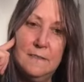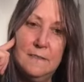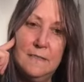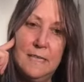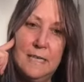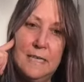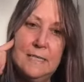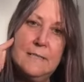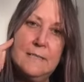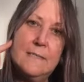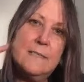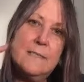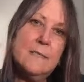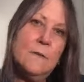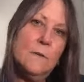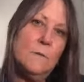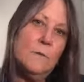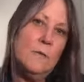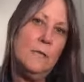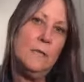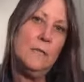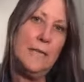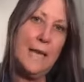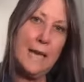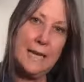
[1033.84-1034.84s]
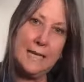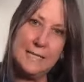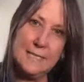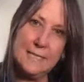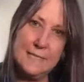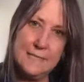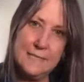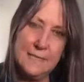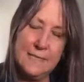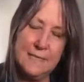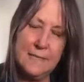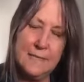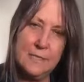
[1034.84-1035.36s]
And so the
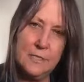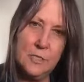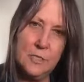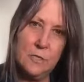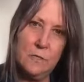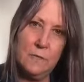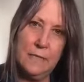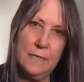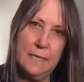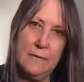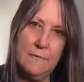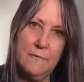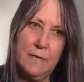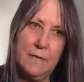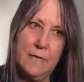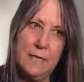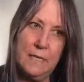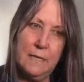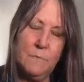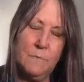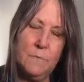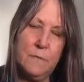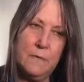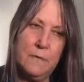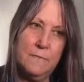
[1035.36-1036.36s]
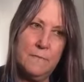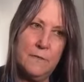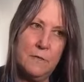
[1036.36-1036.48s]
legacy that you're leaving, I mean,